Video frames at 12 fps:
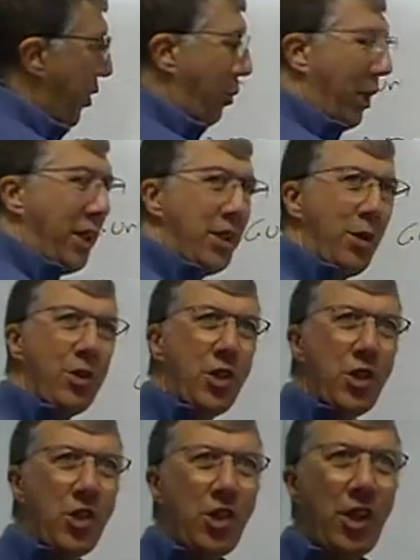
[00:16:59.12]
way, so it's
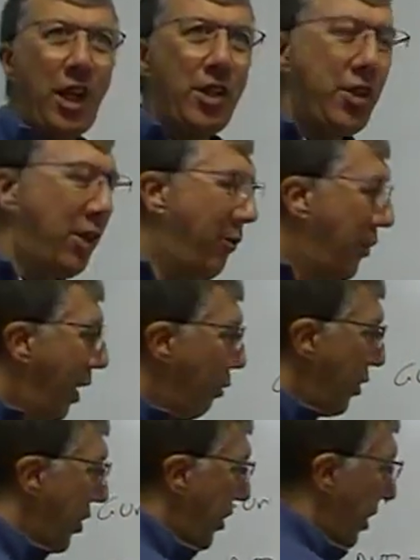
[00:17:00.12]
just slight. So if that
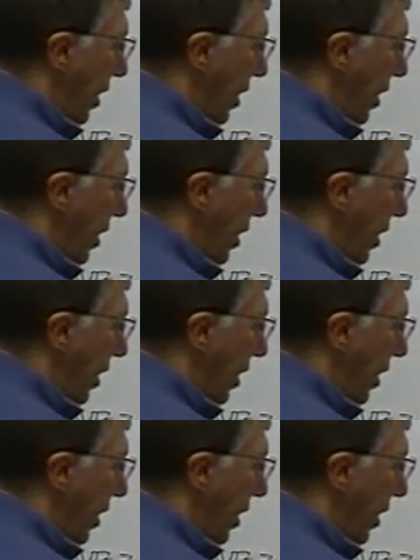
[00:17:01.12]
was,